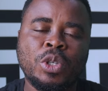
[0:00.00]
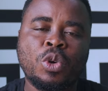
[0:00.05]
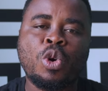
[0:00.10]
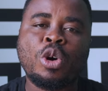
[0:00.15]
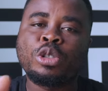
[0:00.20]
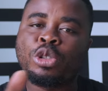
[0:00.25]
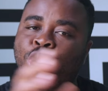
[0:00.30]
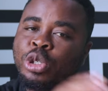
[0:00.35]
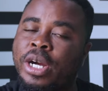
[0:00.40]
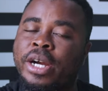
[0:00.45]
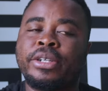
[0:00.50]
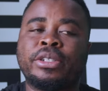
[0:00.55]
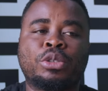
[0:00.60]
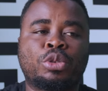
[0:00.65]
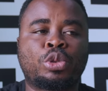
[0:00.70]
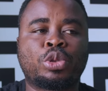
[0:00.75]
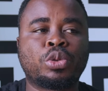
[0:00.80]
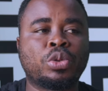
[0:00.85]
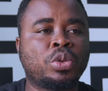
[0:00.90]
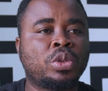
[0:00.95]
contrary
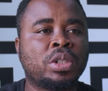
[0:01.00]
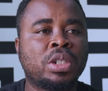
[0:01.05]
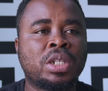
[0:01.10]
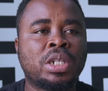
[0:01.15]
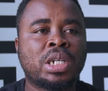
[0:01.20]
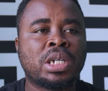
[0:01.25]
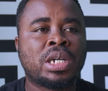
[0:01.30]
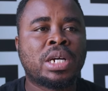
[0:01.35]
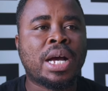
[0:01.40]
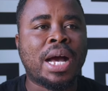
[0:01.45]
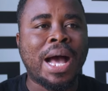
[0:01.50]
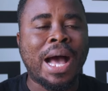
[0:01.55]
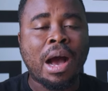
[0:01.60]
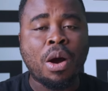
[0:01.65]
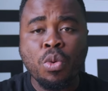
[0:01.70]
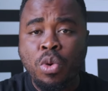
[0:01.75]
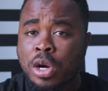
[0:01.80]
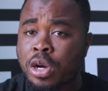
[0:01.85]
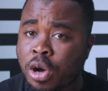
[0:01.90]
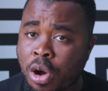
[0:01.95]
to
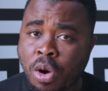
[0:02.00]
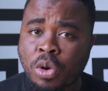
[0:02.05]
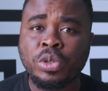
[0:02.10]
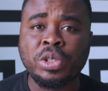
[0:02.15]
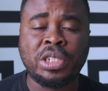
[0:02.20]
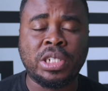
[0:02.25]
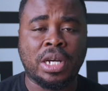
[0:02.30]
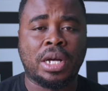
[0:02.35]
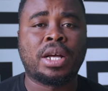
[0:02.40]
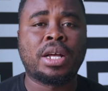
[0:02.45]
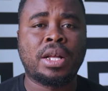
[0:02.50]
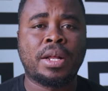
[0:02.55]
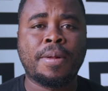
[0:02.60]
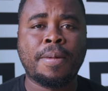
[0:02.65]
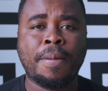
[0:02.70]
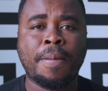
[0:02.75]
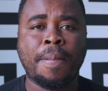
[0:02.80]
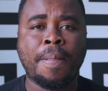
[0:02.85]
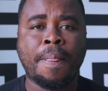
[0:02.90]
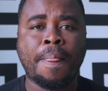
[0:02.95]
our culture,
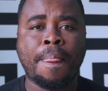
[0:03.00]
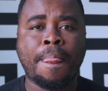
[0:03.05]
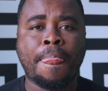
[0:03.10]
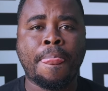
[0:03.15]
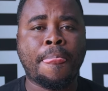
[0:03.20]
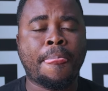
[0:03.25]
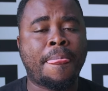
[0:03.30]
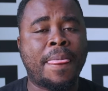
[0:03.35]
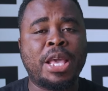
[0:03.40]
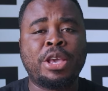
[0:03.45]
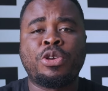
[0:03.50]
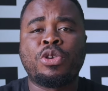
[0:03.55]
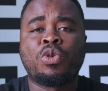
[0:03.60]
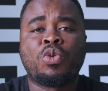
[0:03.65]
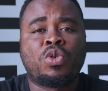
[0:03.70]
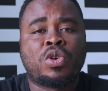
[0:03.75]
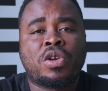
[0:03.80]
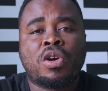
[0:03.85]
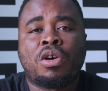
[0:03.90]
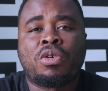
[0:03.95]
you
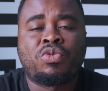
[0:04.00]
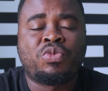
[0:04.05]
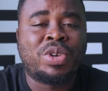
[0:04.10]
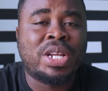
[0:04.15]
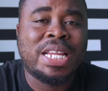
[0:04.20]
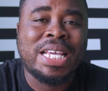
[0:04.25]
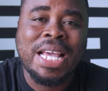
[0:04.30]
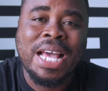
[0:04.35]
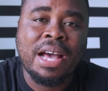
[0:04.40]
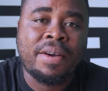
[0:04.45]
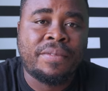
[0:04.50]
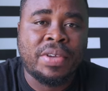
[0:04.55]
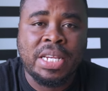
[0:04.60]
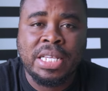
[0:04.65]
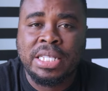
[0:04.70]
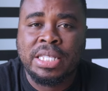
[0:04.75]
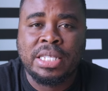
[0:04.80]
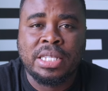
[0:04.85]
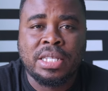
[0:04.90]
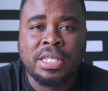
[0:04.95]
will not really have it
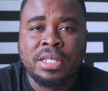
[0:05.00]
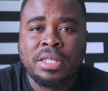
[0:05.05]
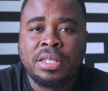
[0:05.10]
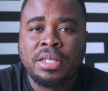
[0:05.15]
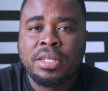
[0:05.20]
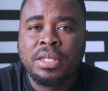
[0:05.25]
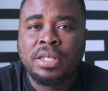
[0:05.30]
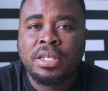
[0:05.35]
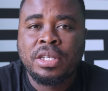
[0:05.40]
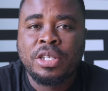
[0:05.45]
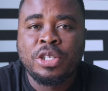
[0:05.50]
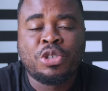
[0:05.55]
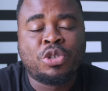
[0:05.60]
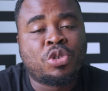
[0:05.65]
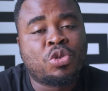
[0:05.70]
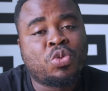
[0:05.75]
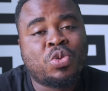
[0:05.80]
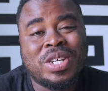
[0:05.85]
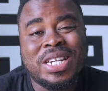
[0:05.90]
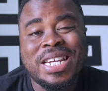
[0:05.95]
easy.
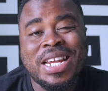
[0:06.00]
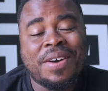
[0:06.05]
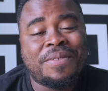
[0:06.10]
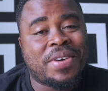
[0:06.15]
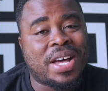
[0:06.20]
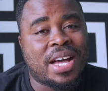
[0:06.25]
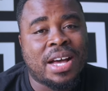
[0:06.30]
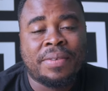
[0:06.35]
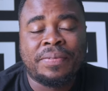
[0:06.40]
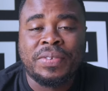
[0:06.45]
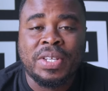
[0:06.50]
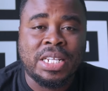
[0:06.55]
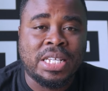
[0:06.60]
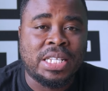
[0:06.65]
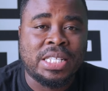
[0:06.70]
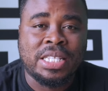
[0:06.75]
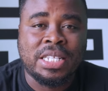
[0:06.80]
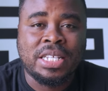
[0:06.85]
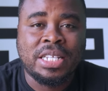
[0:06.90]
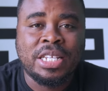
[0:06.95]
You will never have it
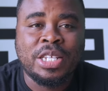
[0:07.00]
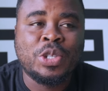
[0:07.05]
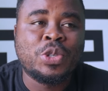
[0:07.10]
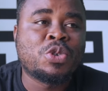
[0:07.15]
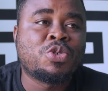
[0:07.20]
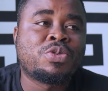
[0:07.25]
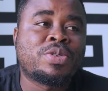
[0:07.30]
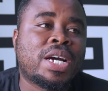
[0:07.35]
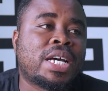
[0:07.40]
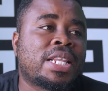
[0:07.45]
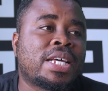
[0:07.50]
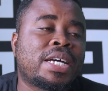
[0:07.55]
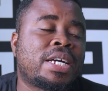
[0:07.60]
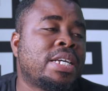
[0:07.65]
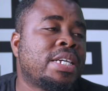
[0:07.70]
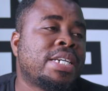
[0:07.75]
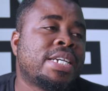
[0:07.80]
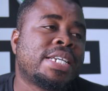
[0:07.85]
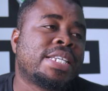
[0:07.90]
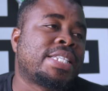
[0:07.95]
easy. You rather
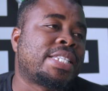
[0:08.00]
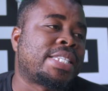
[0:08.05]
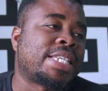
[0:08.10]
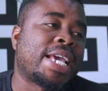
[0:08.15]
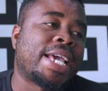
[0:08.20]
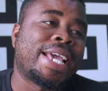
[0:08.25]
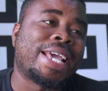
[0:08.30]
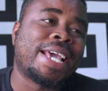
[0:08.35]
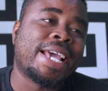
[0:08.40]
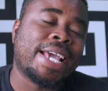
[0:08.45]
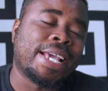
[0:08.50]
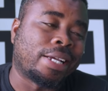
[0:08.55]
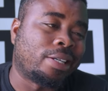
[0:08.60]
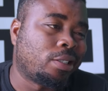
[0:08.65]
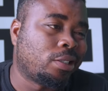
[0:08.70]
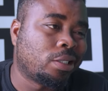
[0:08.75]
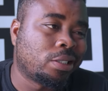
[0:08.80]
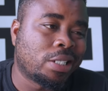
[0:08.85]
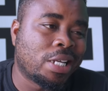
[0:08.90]
say, hey,